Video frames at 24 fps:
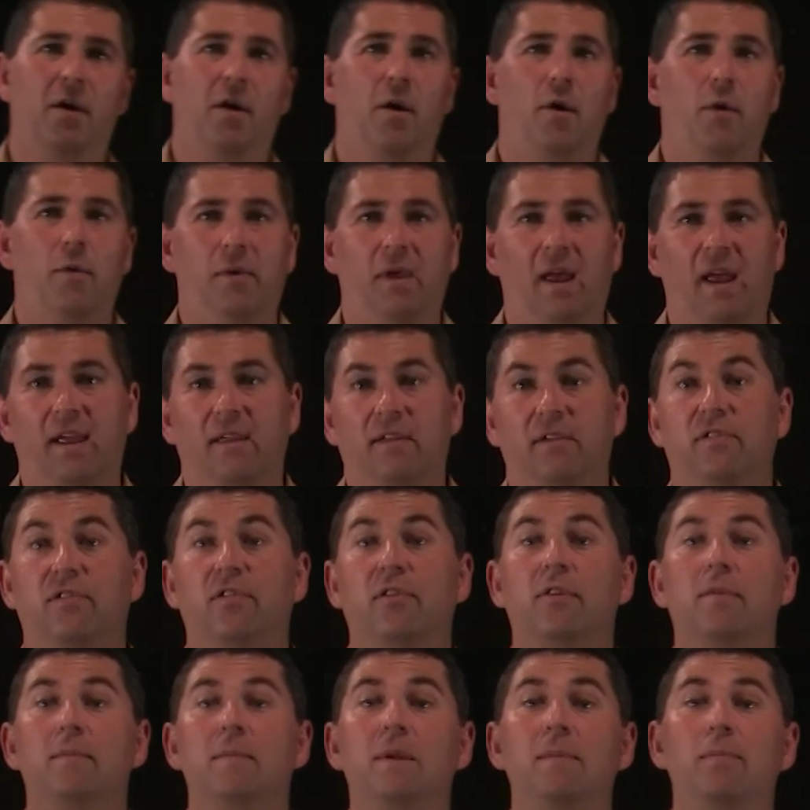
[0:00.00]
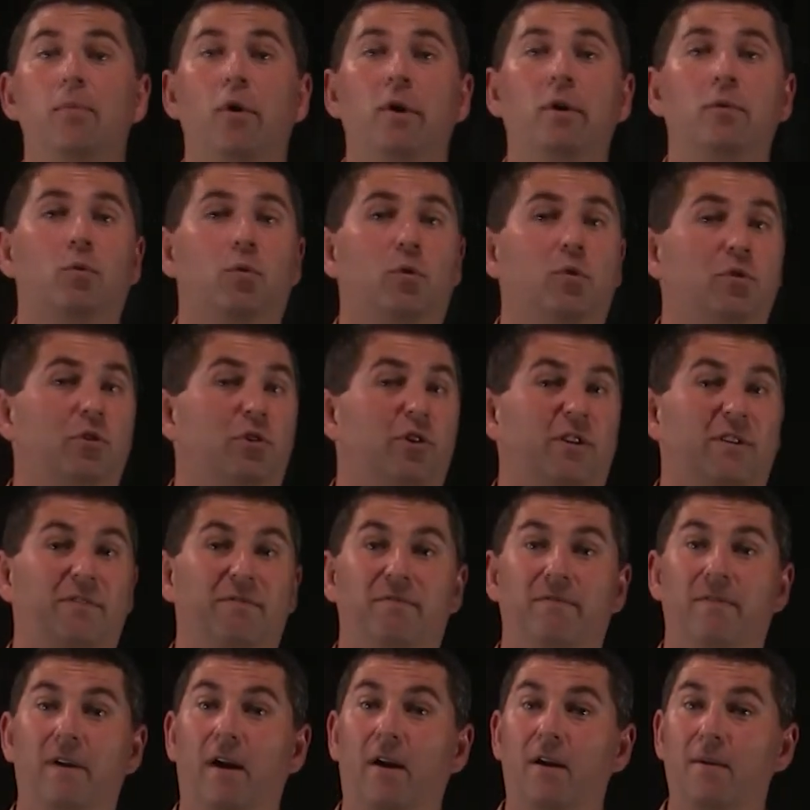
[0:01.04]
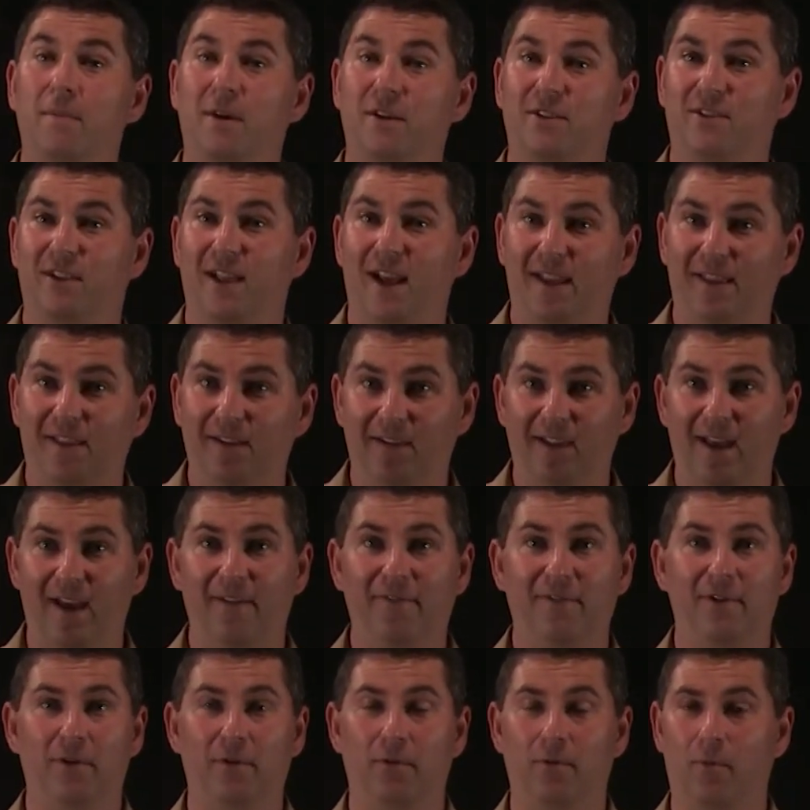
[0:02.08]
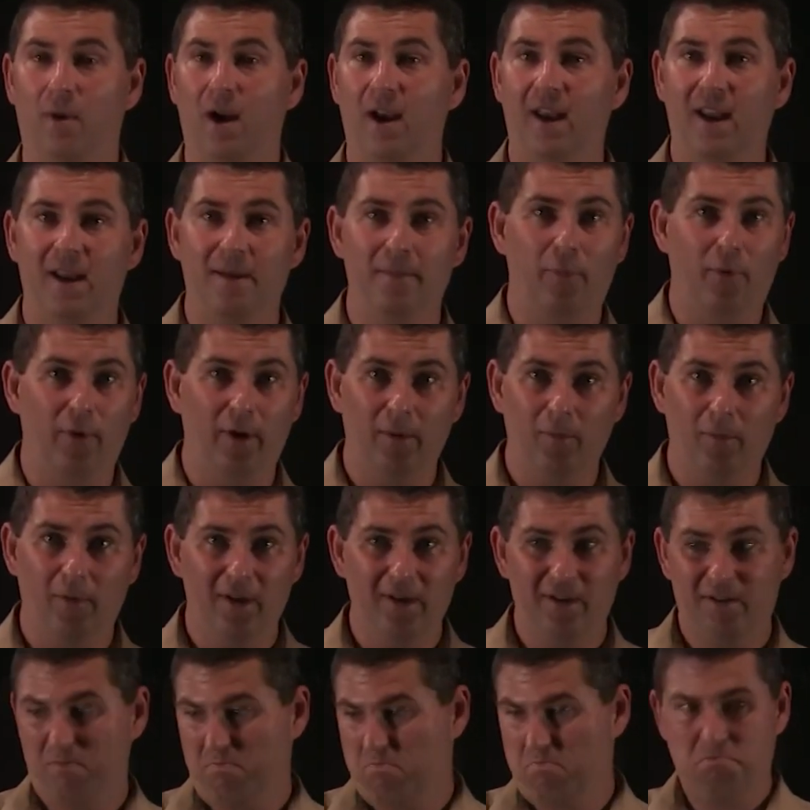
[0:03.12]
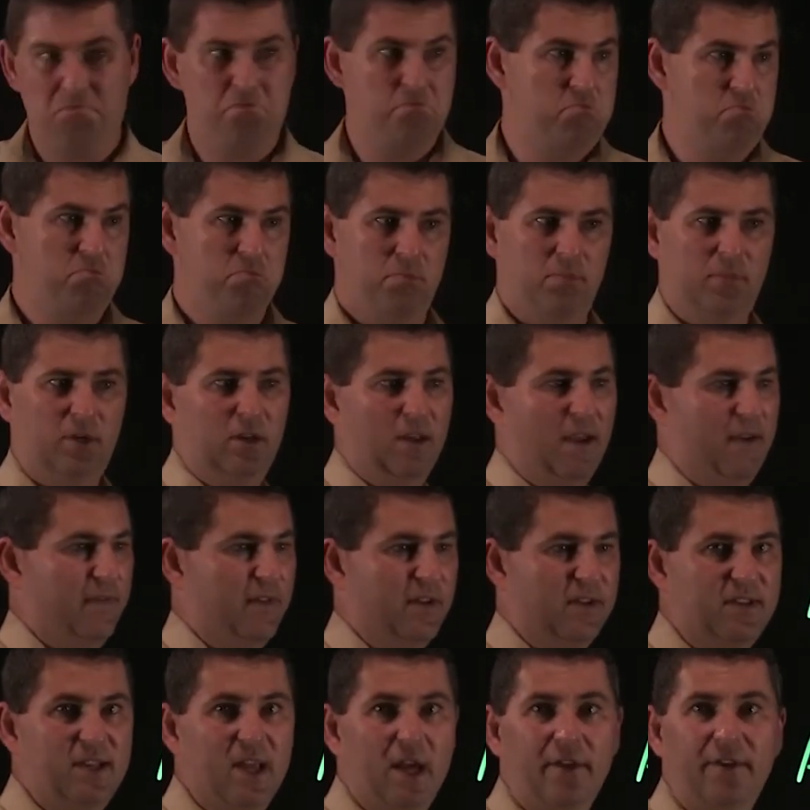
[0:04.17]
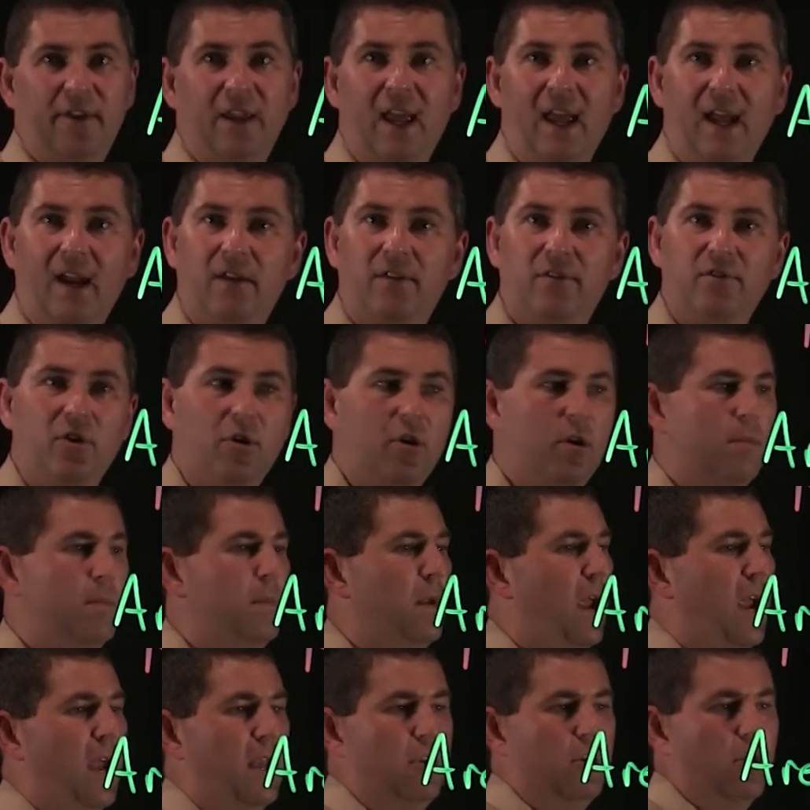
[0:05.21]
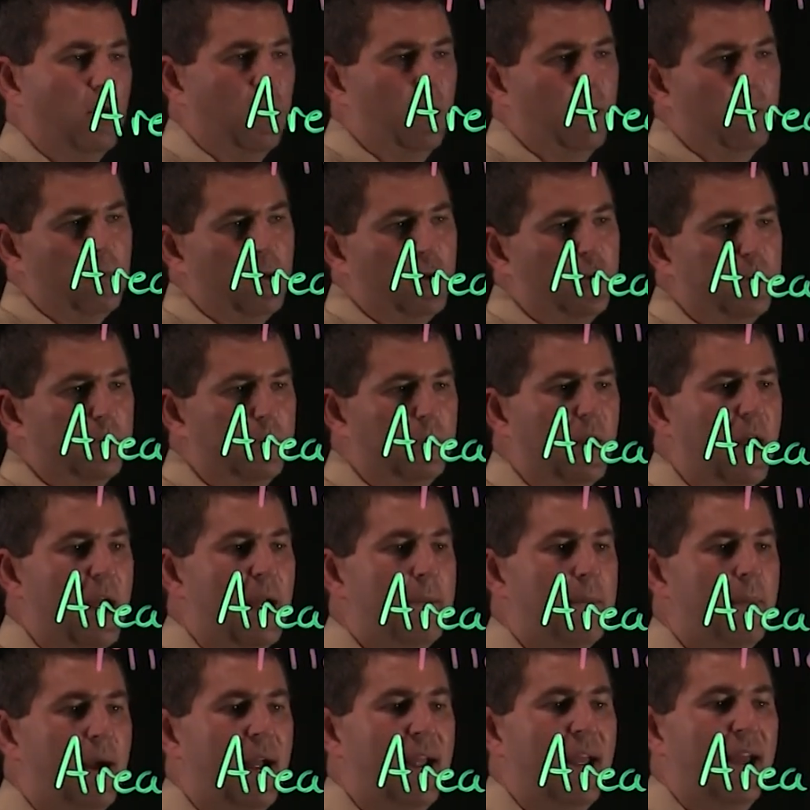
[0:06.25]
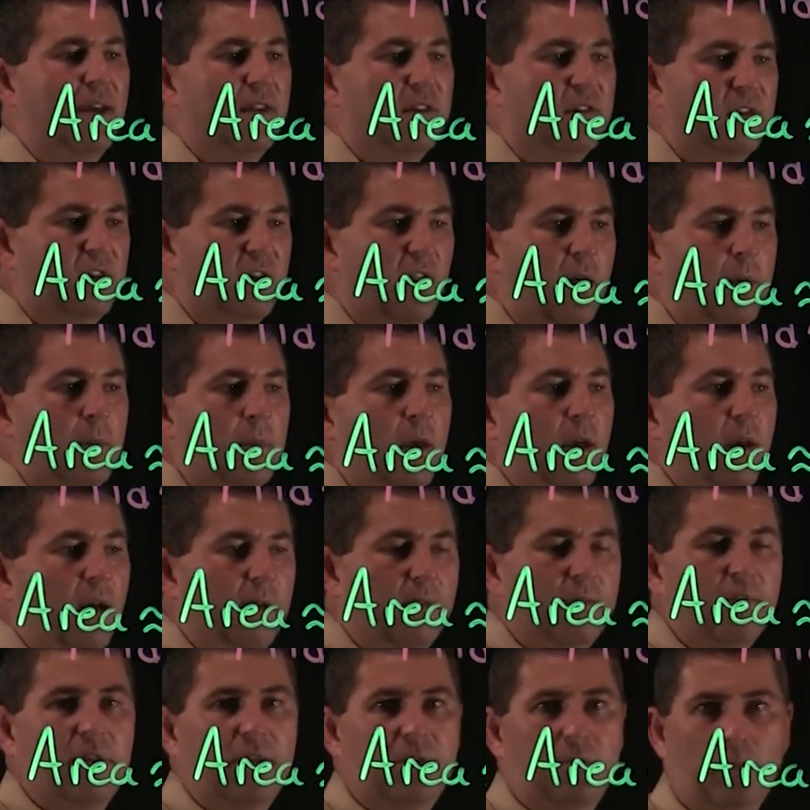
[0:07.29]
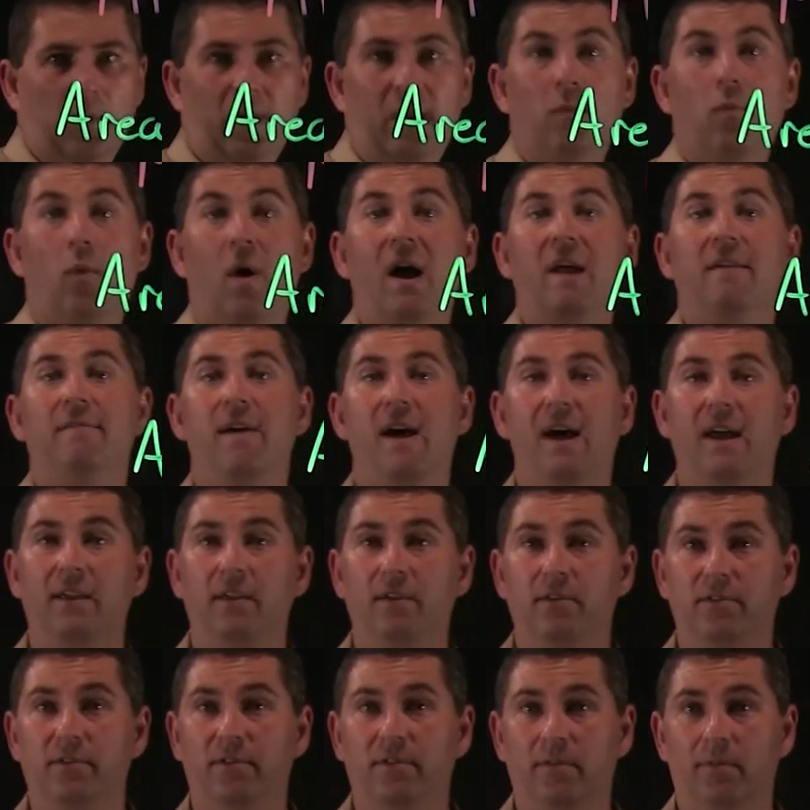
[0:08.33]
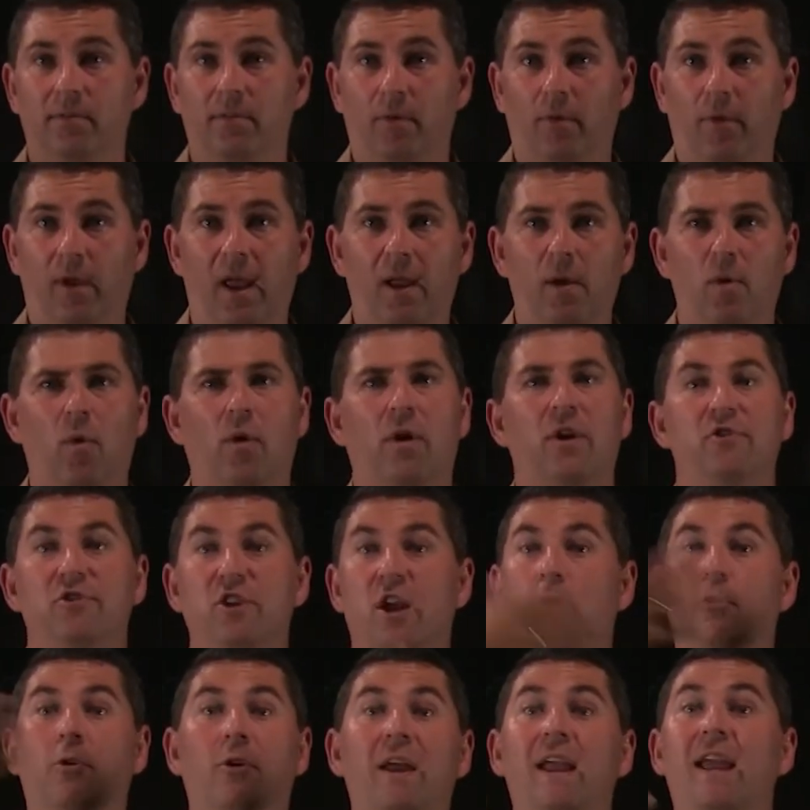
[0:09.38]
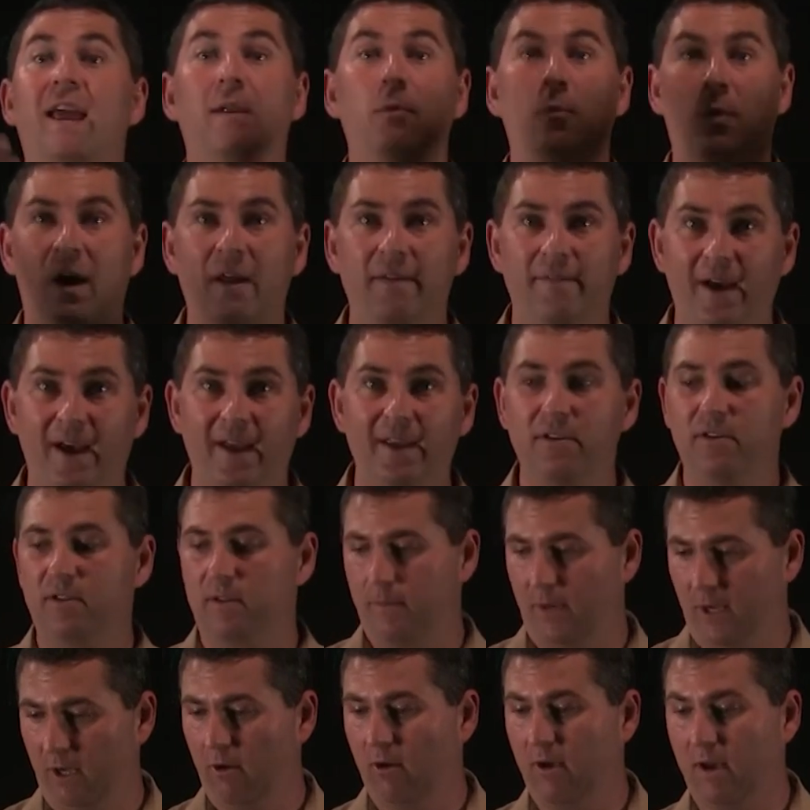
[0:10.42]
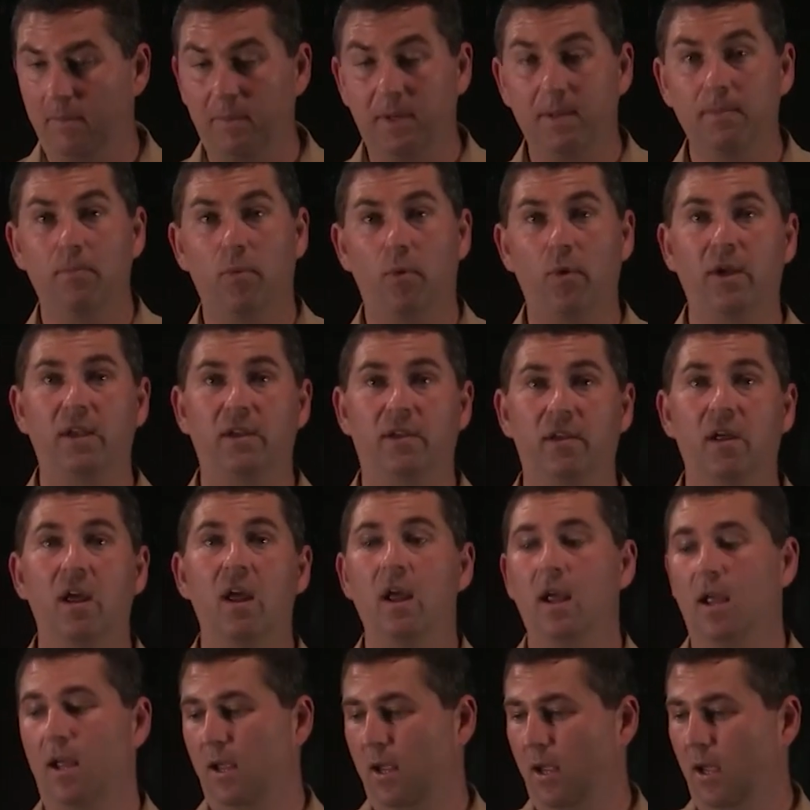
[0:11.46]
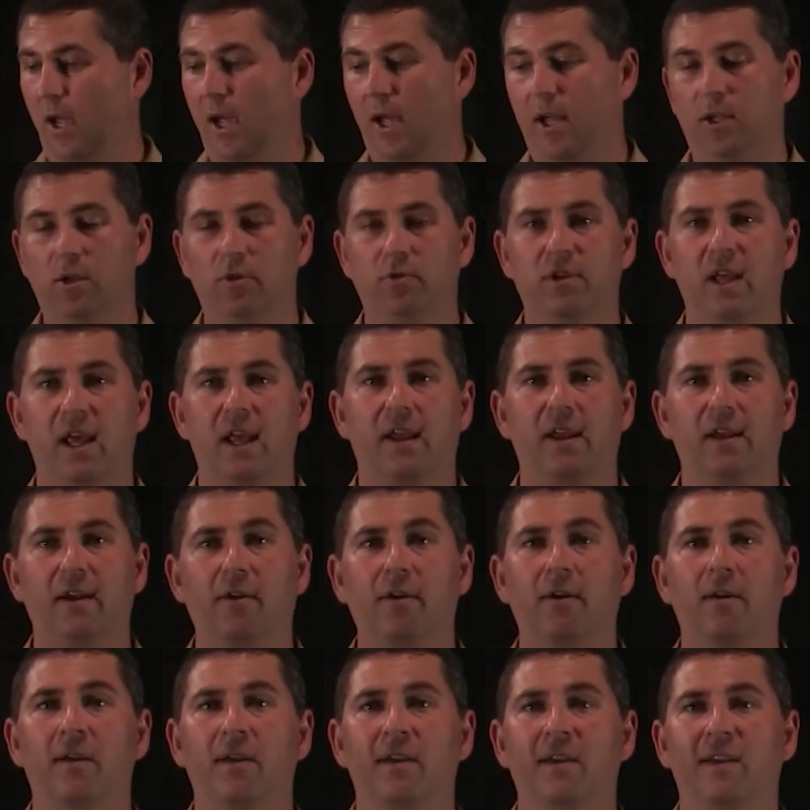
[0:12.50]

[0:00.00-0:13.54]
Okay, so the midpoint rule looks very much like the left and the right endpoint ones. You have this delta x term, and you're going to multiply by a sum of 3 y values, okay? Or in general, n y values, depending on how many points you take here.